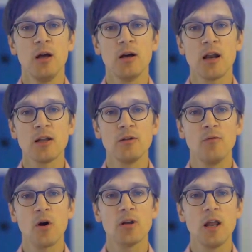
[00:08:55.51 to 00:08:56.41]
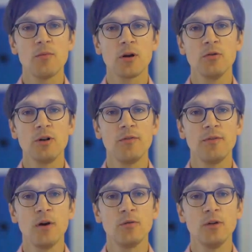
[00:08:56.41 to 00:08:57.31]
random walk neighborhood of
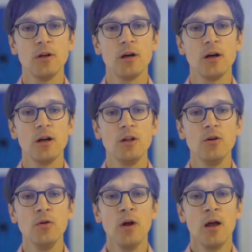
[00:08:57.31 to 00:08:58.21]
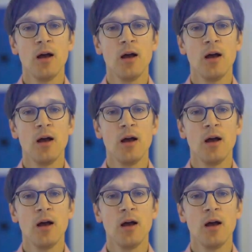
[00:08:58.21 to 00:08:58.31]
node uh, u.